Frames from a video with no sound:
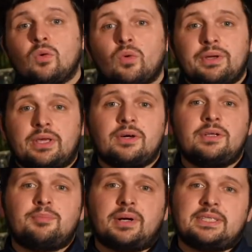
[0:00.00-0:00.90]
Well, we
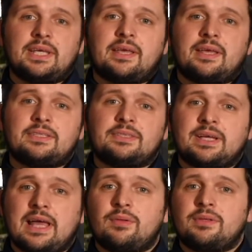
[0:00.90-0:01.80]
could by taking into
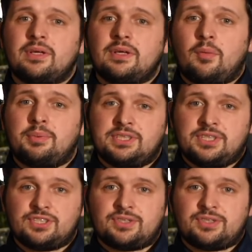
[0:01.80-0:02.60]
account the opposition